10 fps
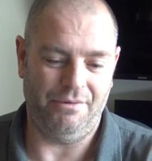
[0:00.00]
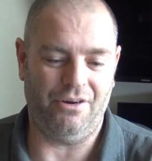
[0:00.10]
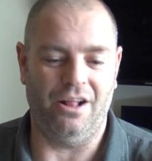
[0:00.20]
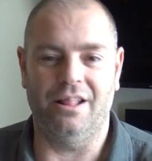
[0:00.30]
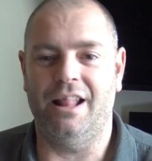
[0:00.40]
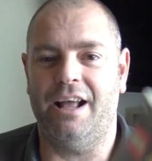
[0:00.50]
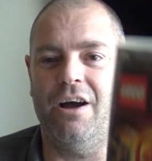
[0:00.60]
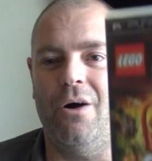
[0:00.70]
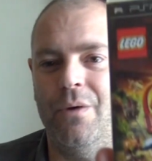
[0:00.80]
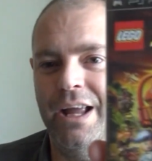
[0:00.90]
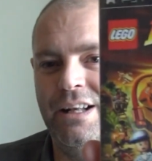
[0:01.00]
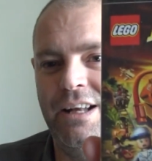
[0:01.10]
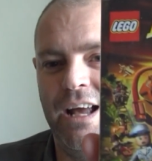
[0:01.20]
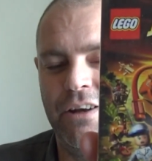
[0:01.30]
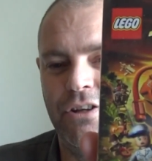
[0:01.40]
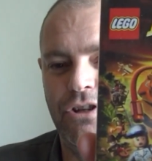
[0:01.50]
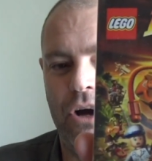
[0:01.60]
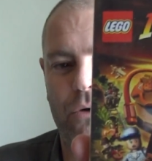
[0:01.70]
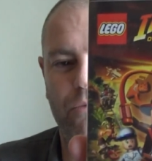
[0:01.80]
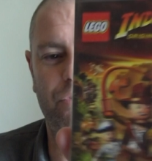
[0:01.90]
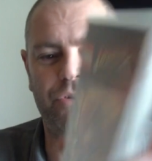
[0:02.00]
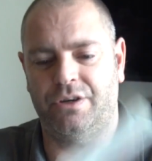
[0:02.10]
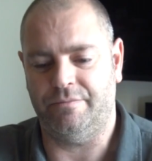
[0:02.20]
We've got Lego Indiana Jones.